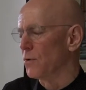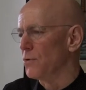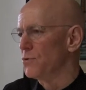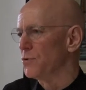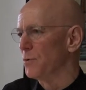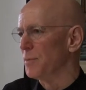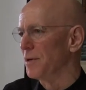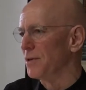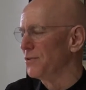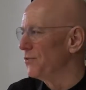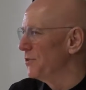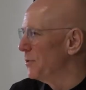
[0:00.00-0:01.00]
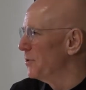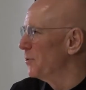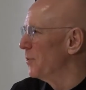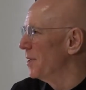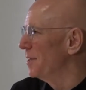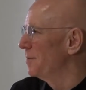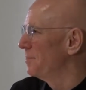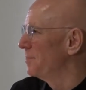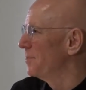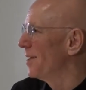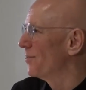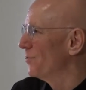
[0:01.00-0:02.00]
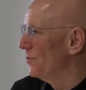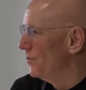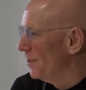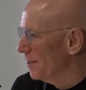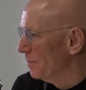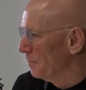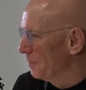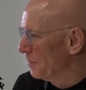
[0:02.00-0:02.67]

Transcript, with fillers: crucial because there's no other way to actually see them.